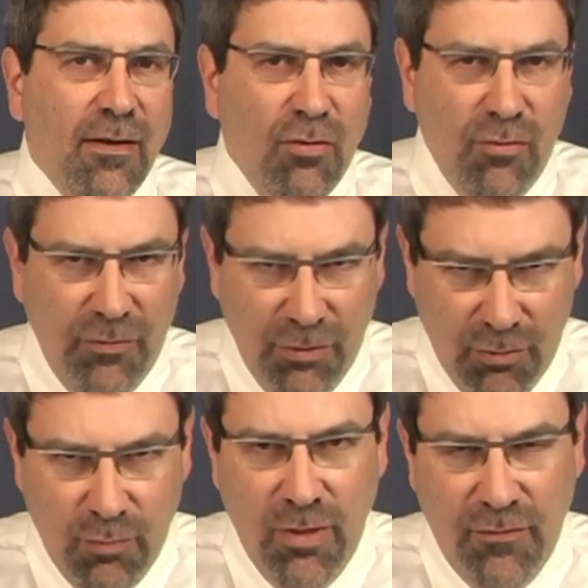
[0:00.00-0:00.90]
or fill
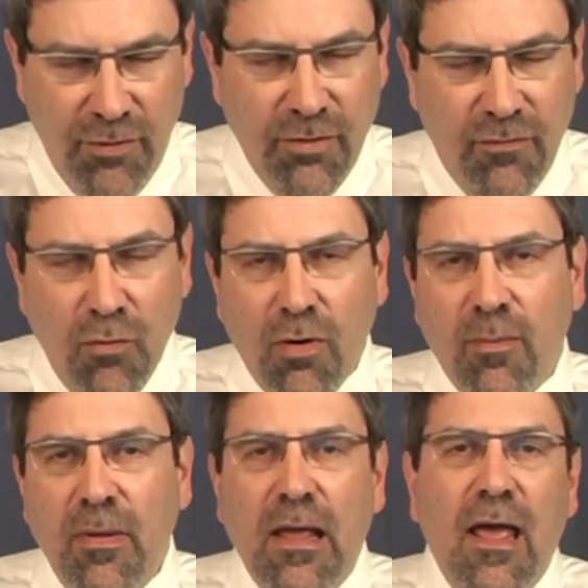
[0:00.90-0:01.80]
in when they fill in the
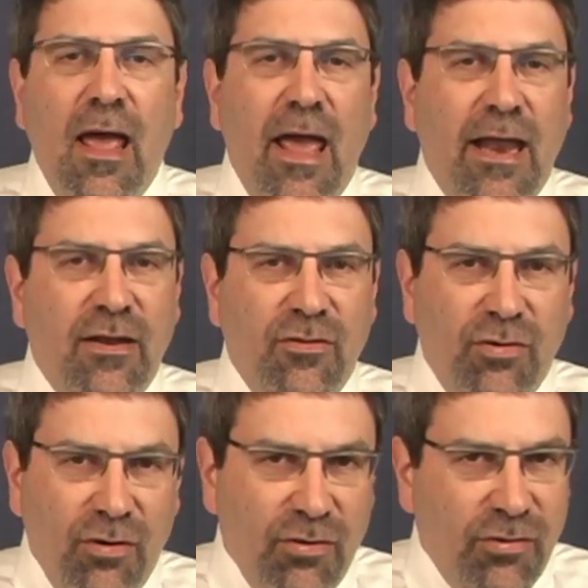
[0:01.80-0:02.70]
form, and it
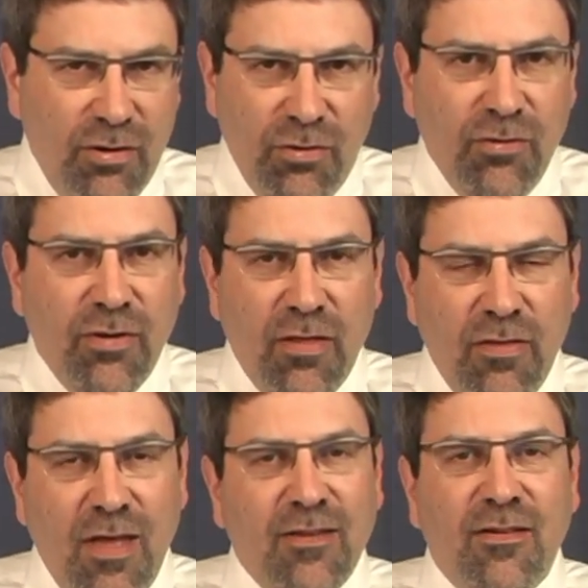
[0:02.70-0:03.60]
turns out
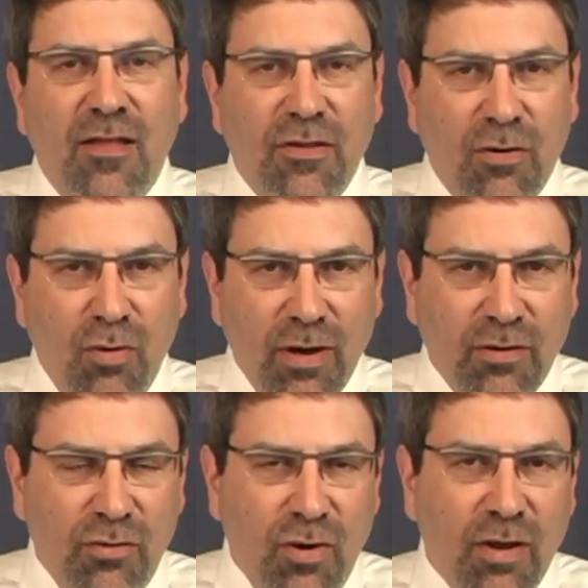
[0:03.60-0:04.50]
that that's not the
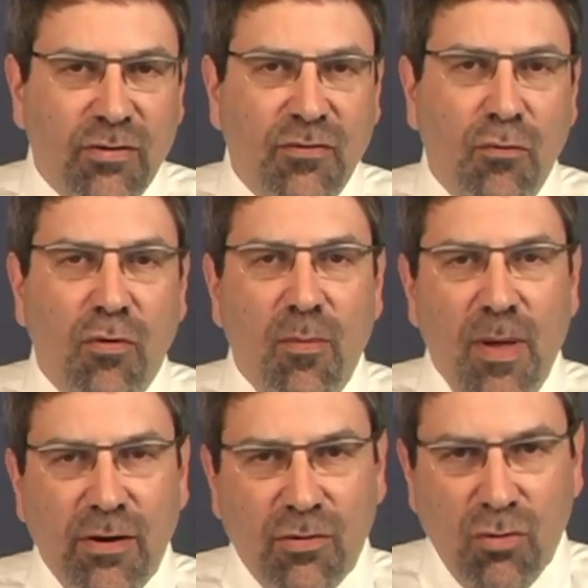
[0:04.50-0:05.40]
correct address for
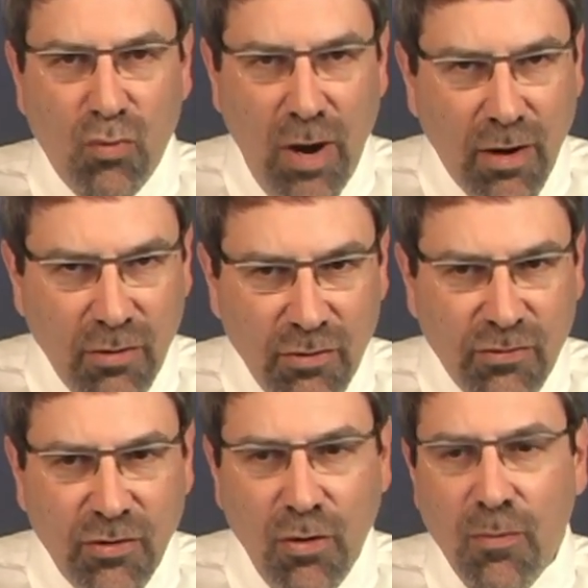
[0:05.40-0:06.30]
medical records.
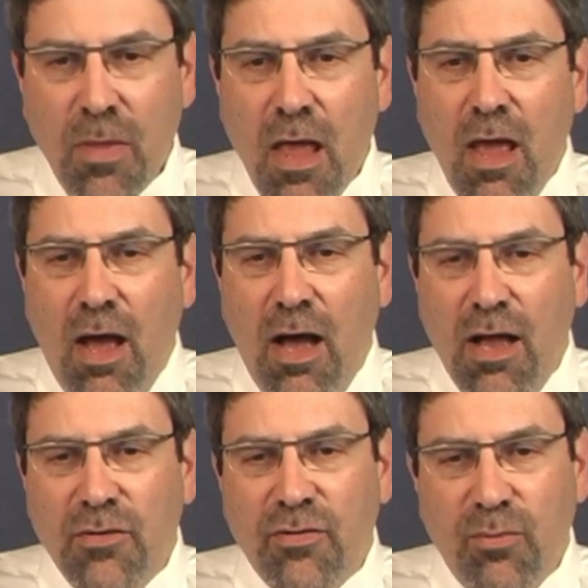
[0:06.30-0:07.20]
So
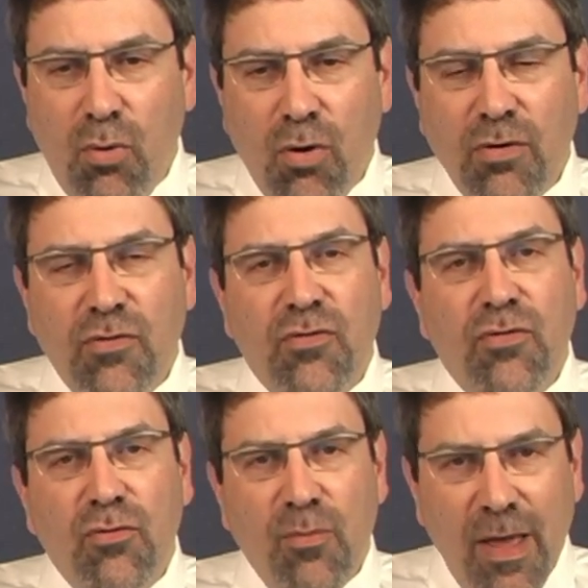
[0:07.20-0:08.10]
it's important
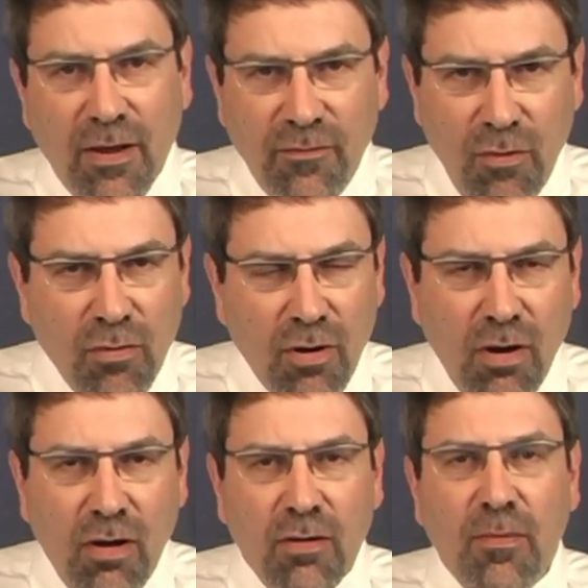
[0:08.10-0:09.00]
to make a phone
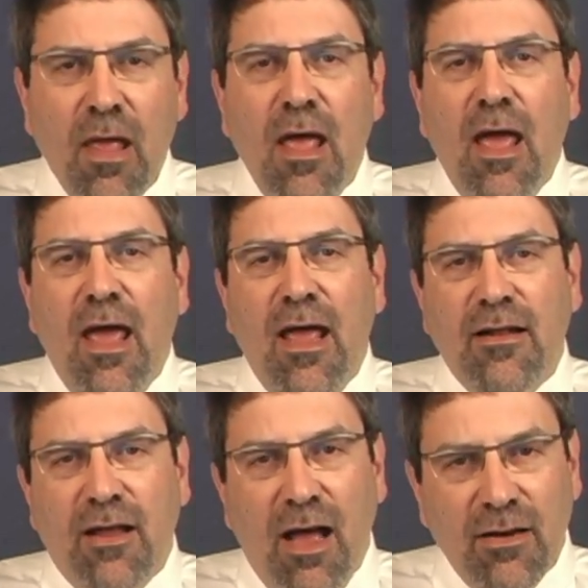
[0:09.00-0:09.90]
call
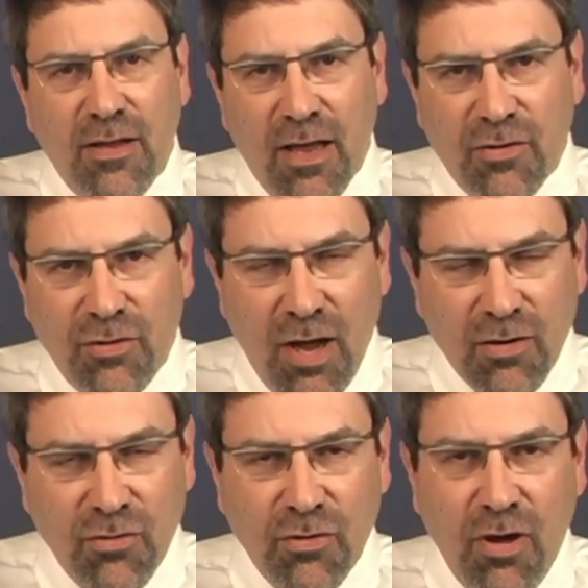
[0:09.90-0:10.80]
and contact your
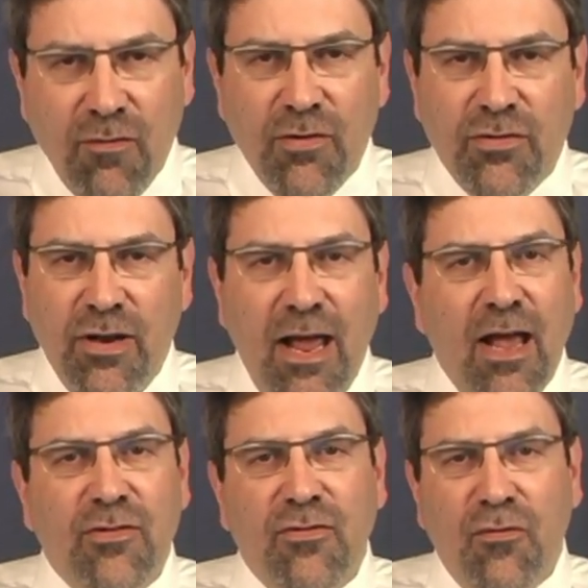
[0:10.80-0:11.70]
doctor's office and
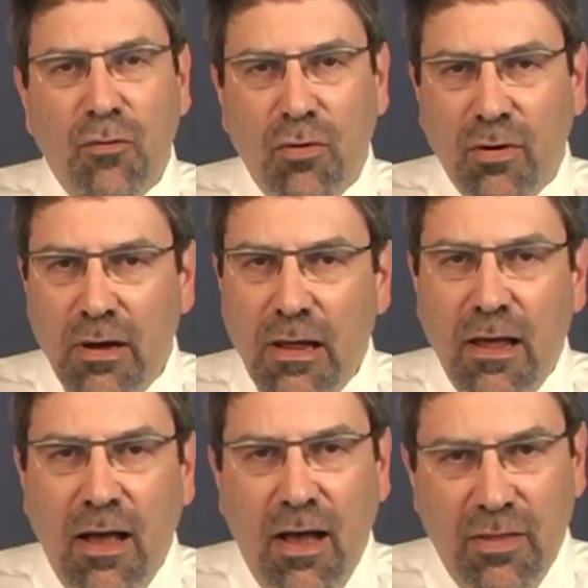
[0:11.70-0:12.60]
ask for
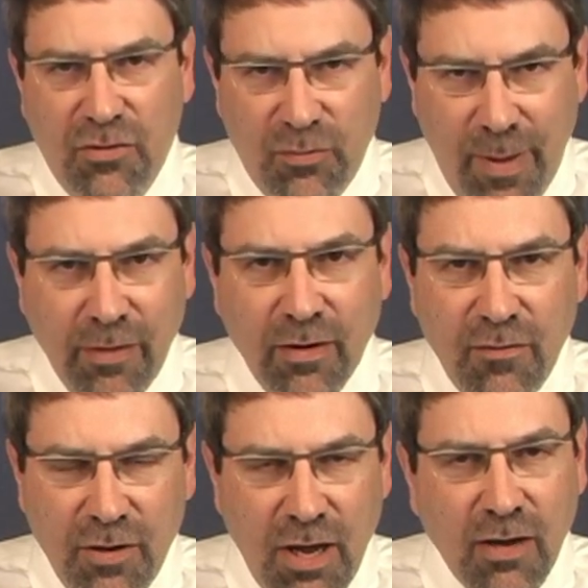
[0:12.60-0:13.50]
the spelling
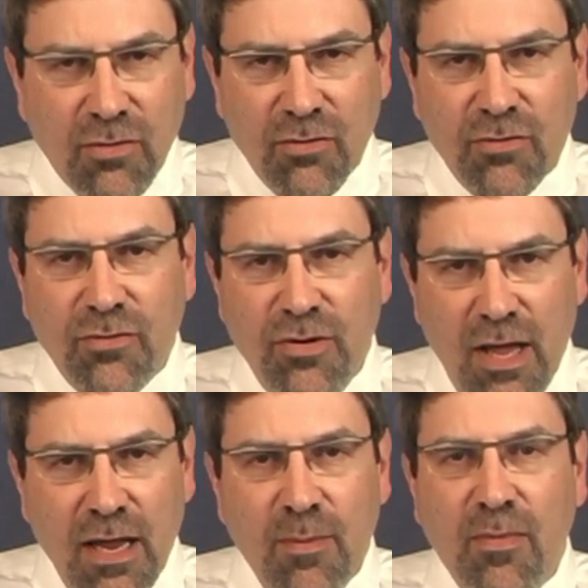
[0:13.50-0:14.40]
of the doctor's
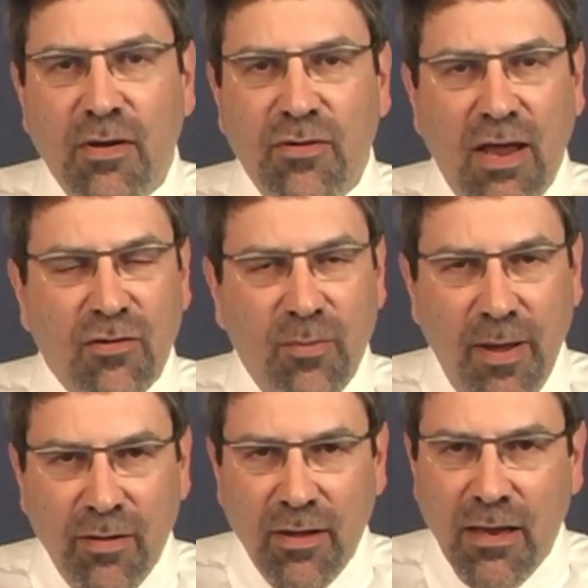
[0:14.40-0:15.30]
name, exact
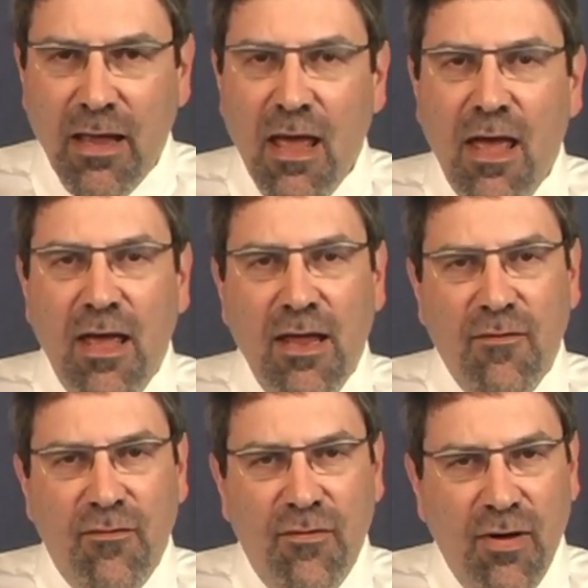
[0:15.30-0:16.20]
spelling.
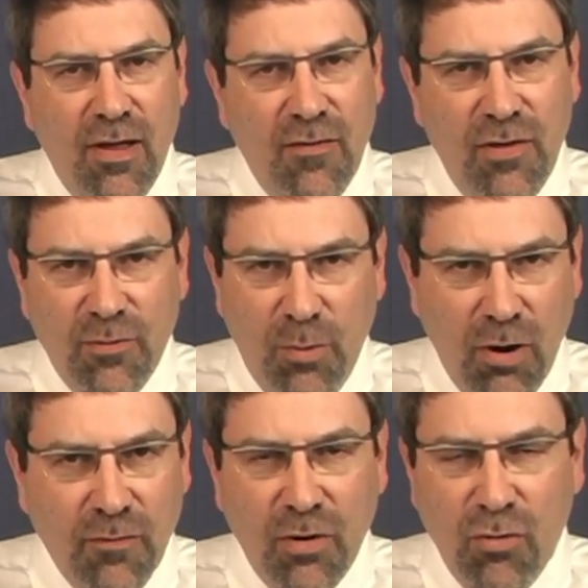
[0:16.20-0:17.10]
If he's
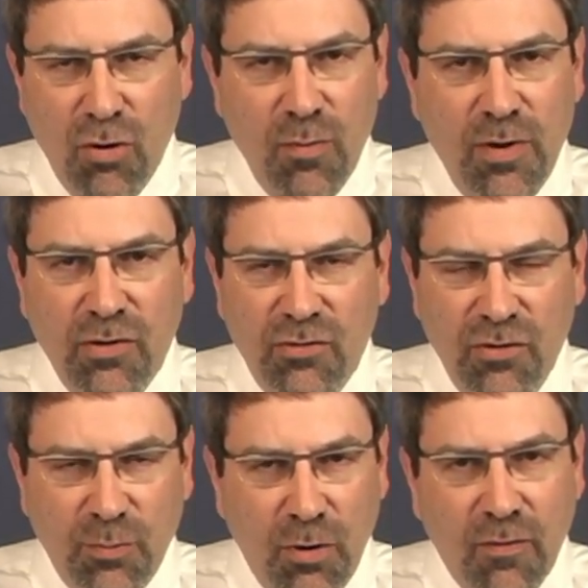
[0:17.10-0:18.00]
part of a group, he or she
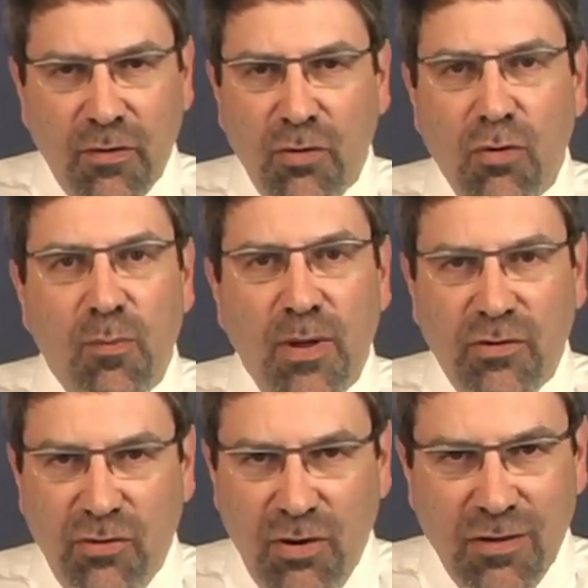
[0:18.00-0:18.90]
is part of a group, make
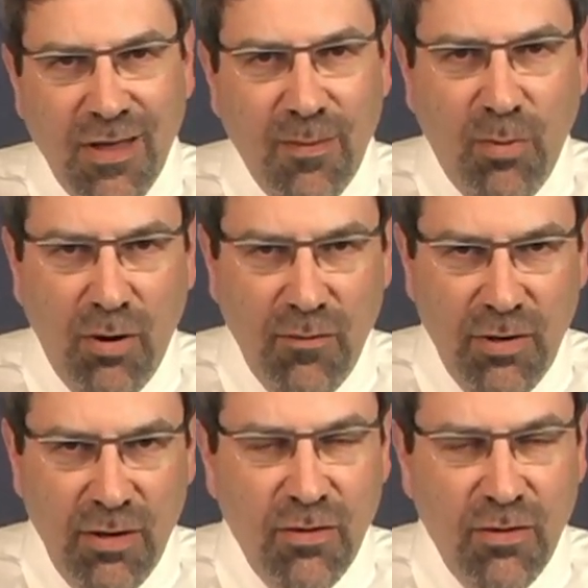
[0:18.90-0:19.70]
sure you get that part of it in